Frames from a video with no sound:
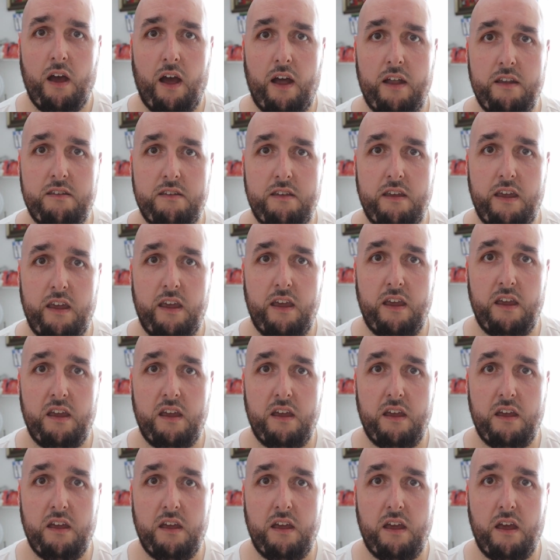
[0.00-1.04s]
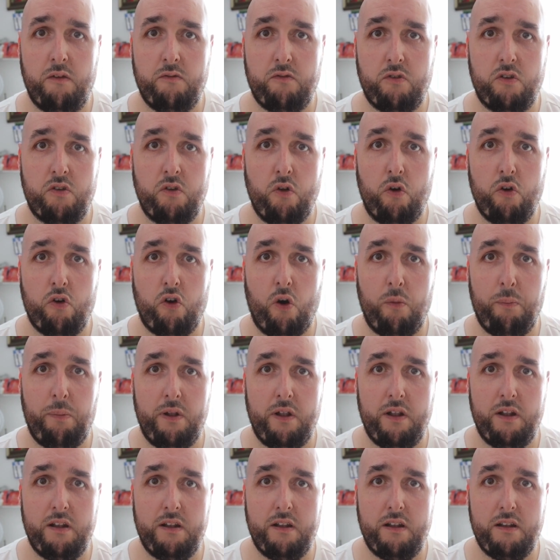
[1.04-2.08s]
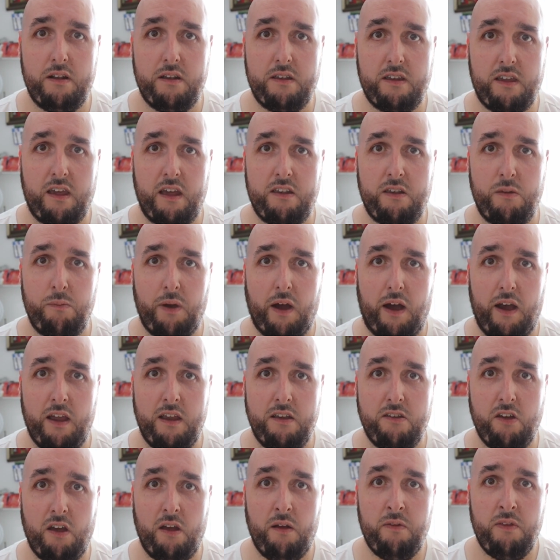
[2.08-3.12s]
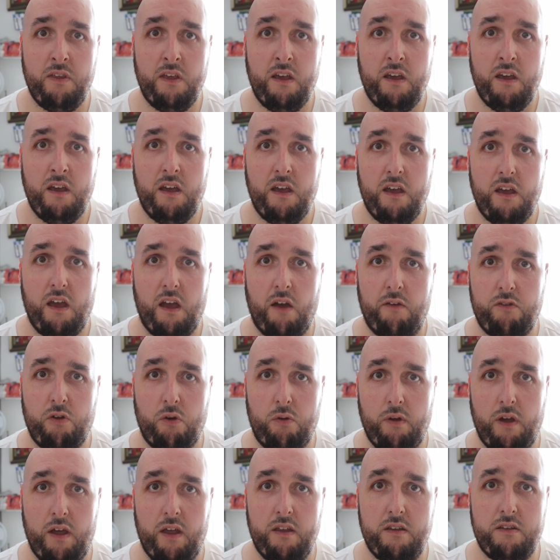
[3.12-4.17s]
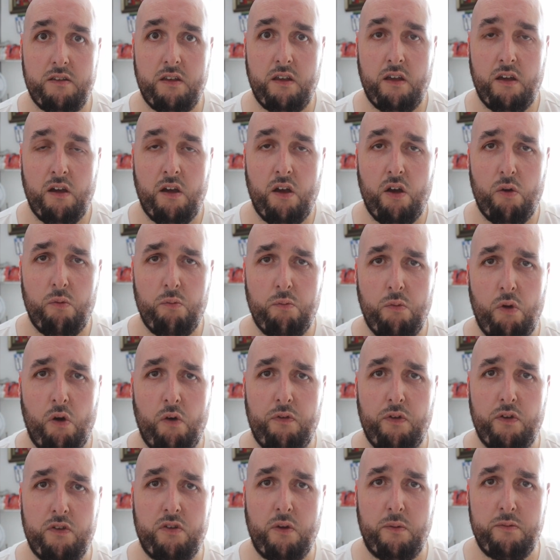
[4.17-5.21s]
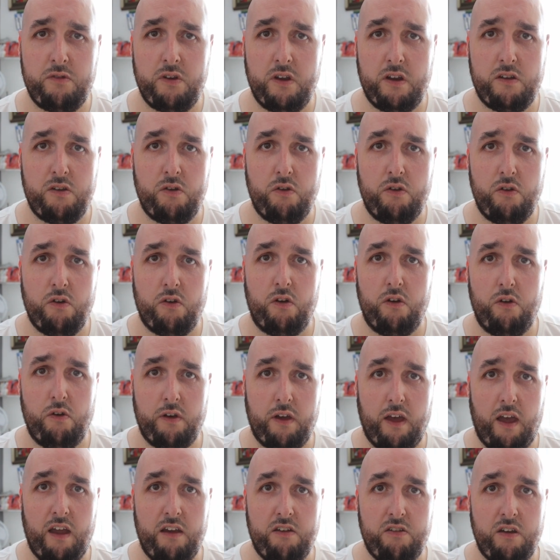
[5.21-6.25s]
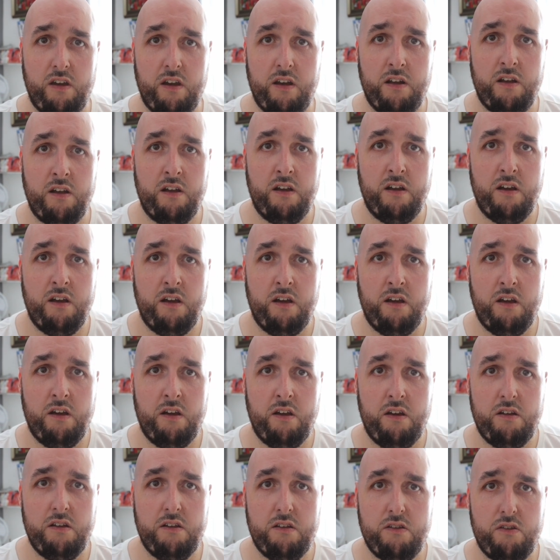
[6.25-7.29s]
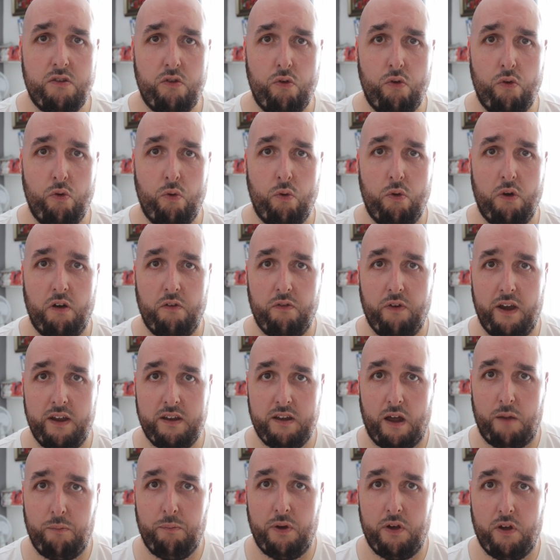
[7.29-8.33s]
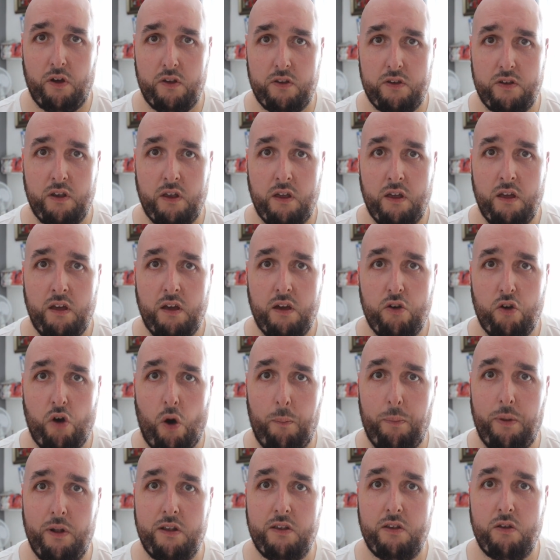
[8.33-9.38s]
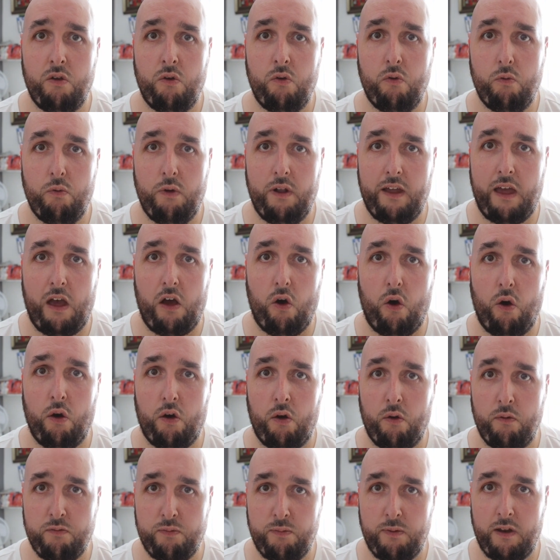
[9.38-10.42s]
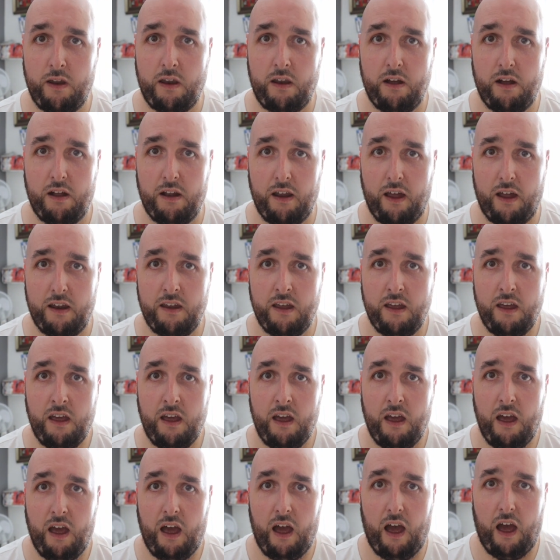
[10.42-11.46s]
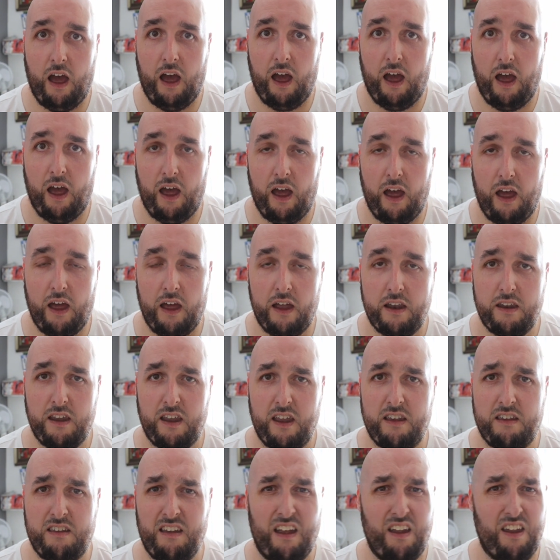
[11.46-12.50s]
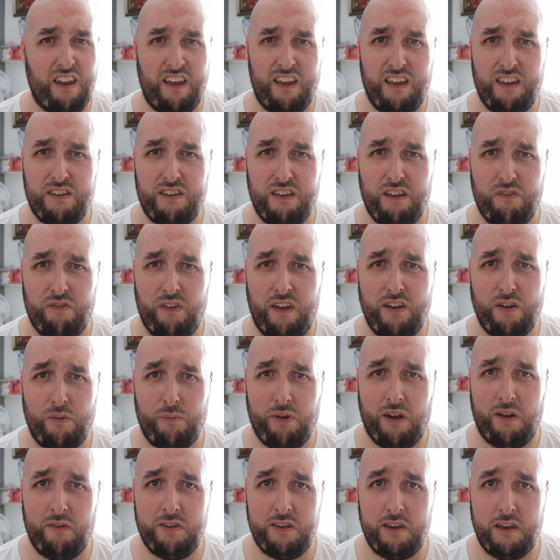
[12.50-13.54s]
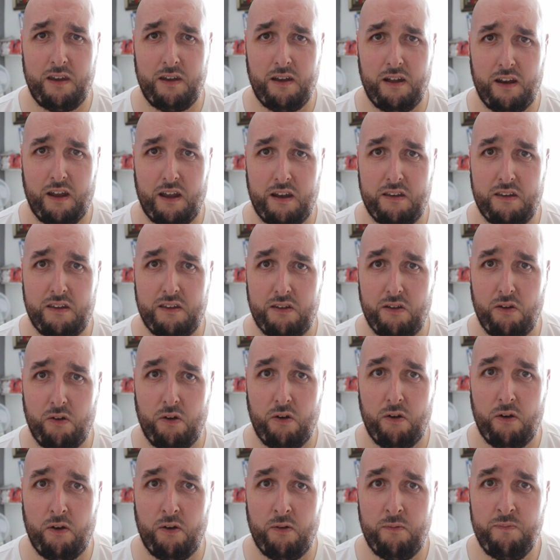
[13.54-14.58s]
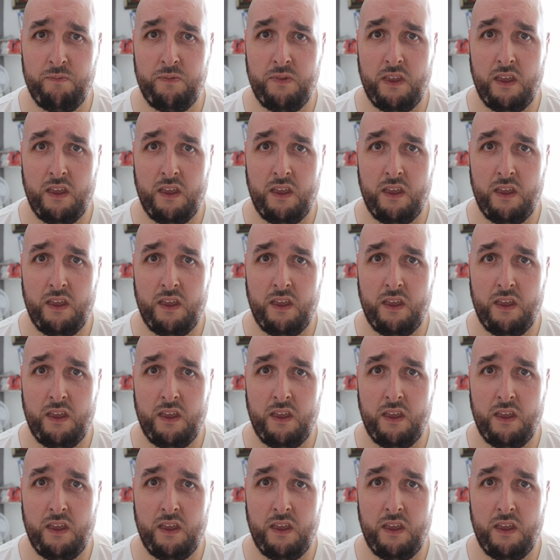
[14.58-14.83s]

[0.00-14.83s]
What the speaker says: and see if there's no couples kissing behind you. If there is, move your subject to another location to avoid that, because couples will get uncomfortable and all that, and it's not nice invading their privacy and all that. So